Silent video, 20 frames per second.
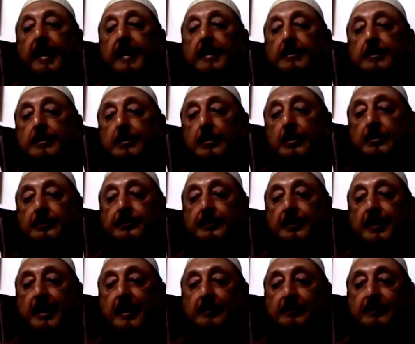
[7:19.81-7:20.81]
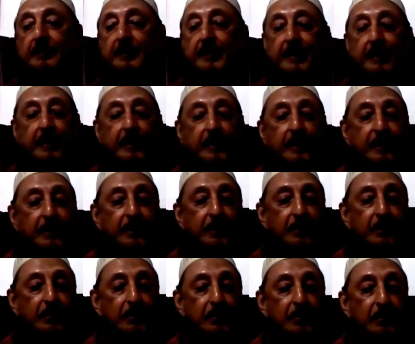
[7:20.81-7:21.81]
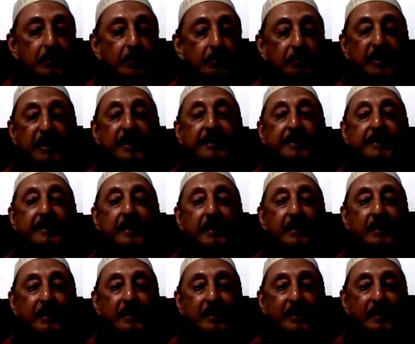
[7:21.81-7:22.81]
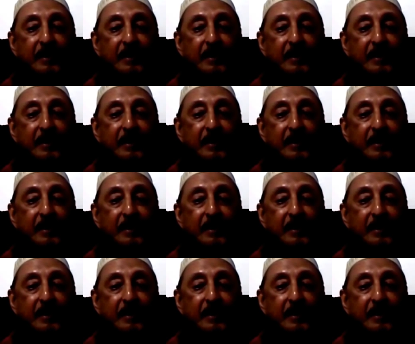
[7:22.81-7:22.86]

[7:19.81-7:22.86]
and you also have the media,